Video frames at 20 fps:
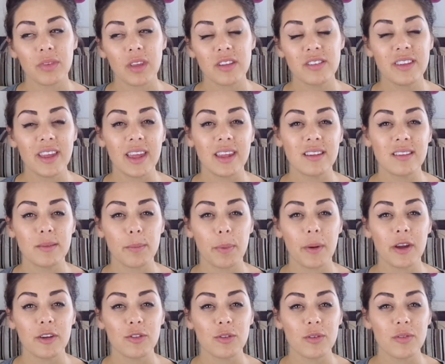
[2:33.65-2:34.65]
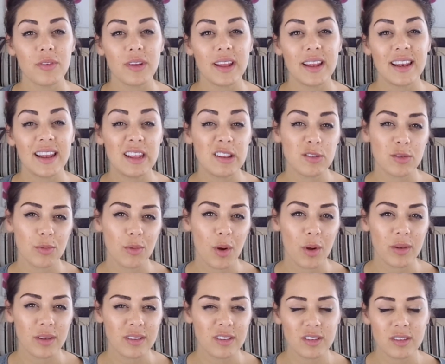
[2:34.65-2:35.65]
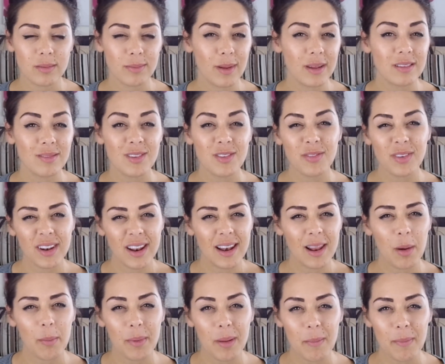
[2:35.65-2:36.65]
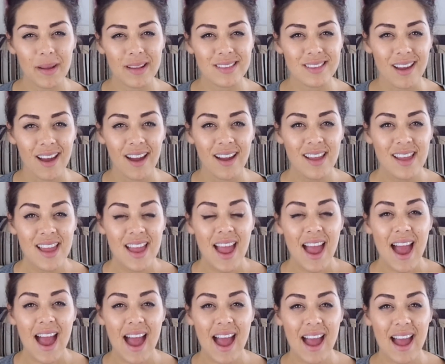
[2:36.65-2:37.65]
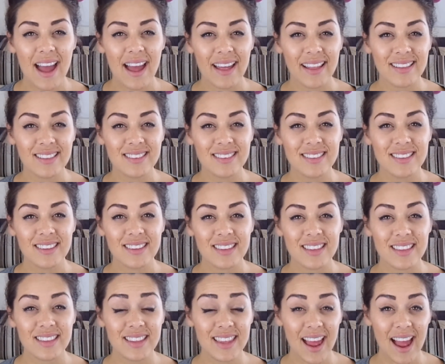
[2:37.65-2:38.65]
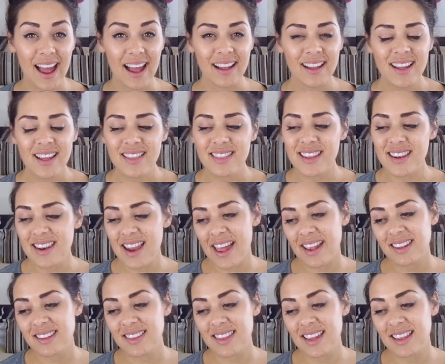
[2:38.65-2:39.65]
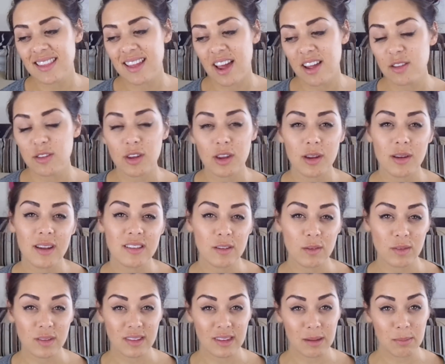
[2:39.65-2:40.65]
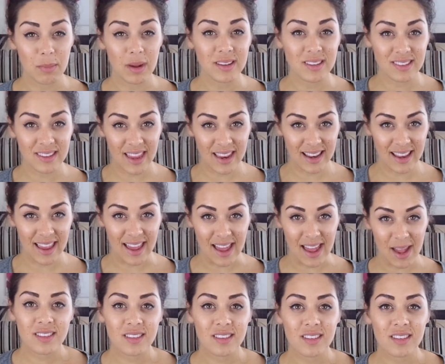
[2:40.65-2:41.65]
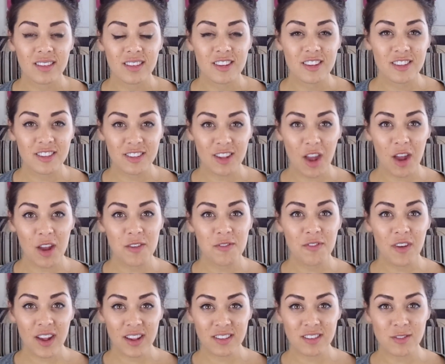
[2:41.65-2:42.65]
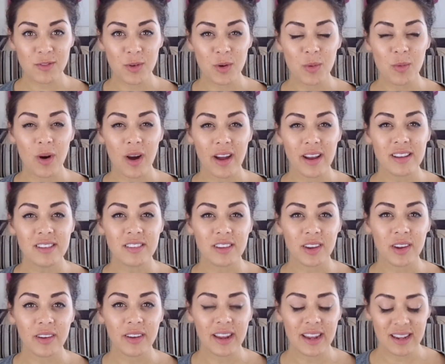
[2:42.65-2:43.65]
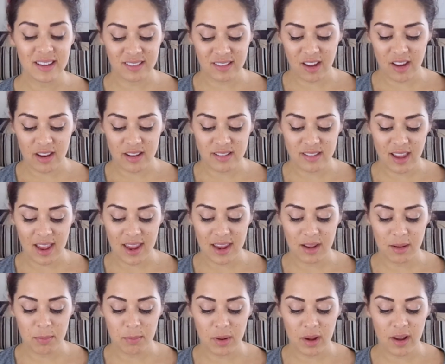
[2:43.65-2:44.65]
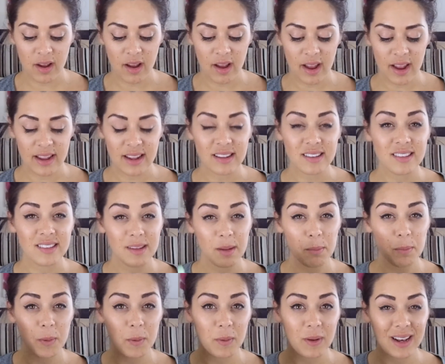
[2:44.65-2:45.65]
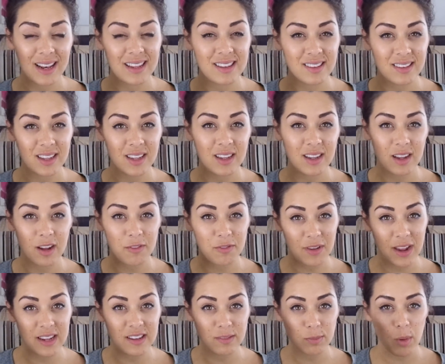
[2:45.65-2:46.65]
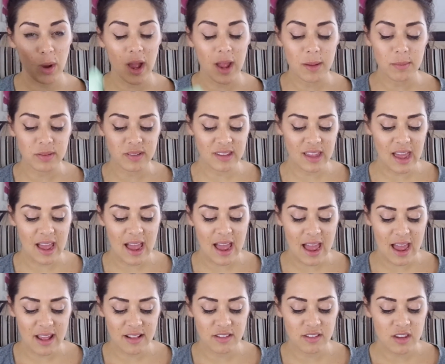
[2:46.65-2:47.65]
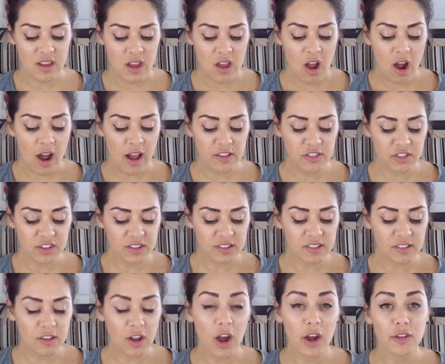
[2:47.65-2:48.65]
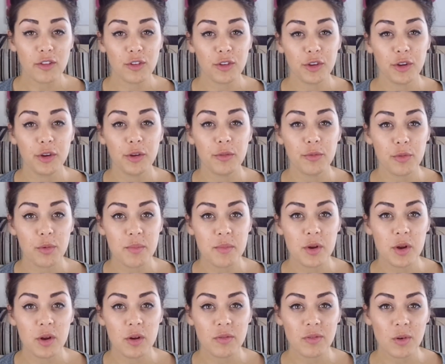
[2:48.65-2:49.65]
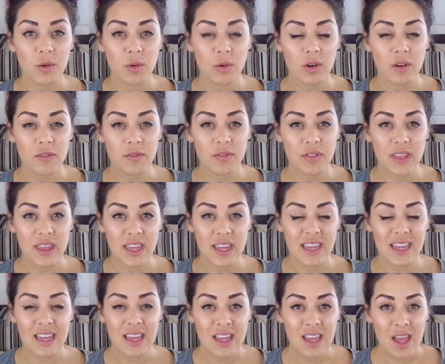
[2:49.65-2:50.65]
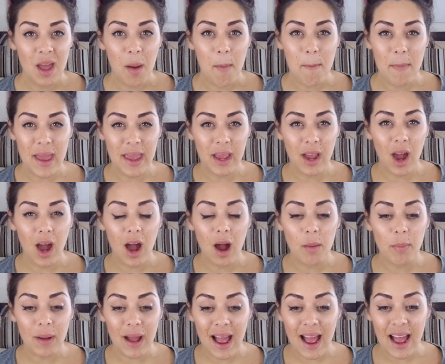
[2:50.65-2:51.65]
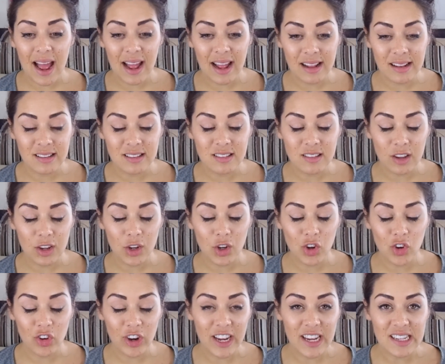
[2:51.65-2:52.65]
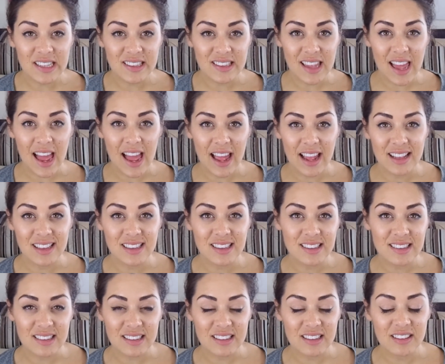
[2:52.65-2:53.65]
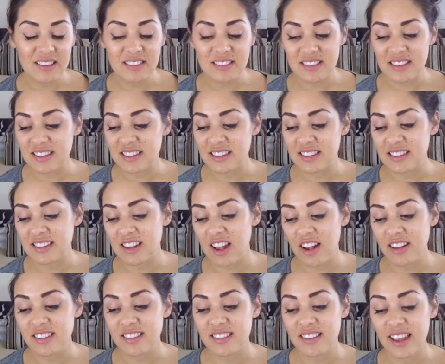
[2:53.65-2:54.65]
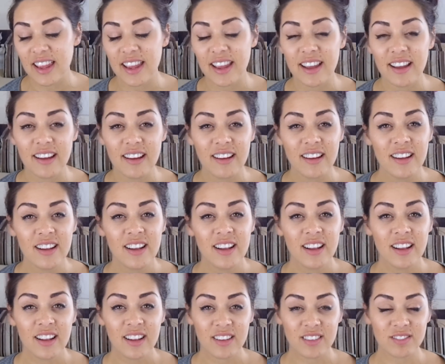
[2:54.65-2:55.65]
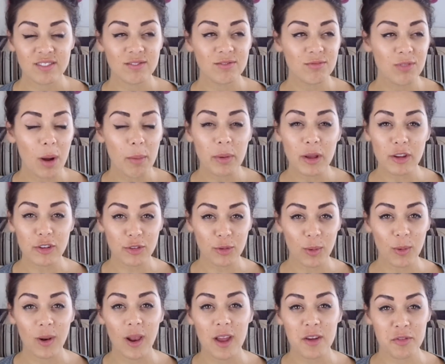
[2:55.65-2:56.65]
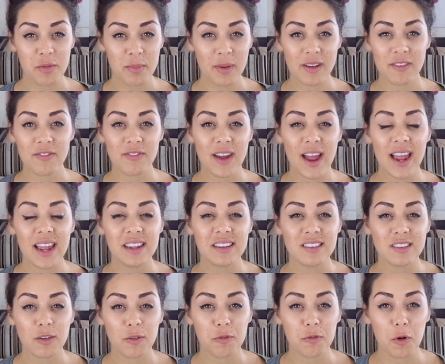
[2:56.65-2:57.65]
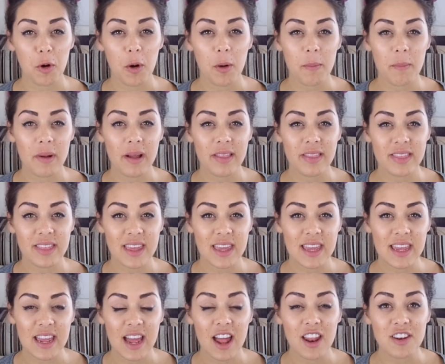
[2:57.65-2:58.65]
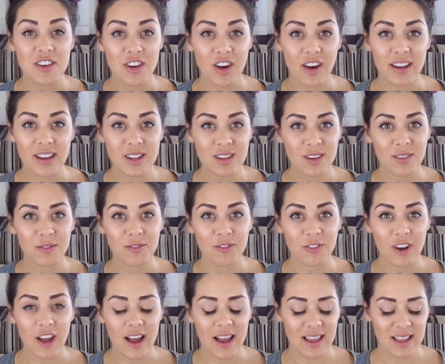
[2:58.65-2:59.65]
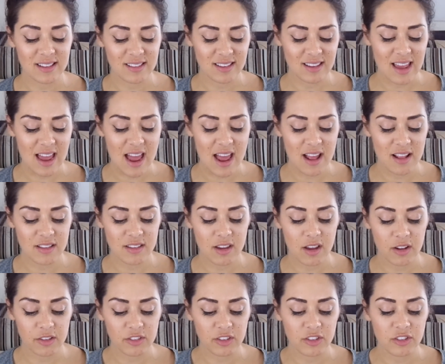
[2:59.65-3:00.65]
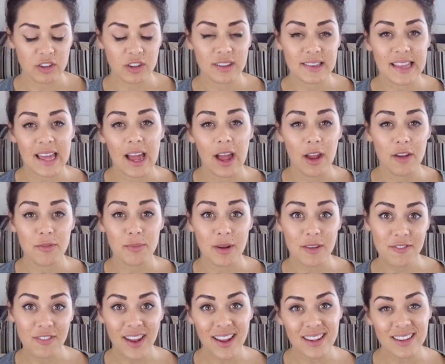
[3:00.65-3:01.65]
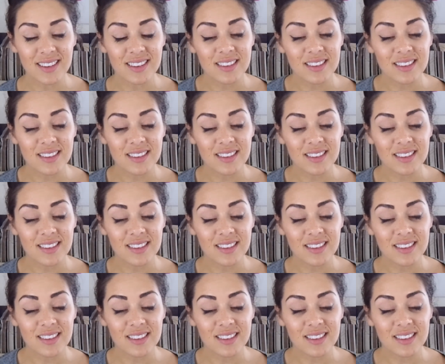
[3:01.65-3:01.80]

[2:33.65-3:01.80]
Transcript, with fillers: takes the pressure off it later on, just makes me feel a little bit better. And yeah, the next thing that I do is obviously my skincare. So first of all, what I do is I take my simple cleansing face wipes and I just start to remove all of the makeup and grease and just disgusting rubbish all over my face from the night flight, and I'll just use that over my face.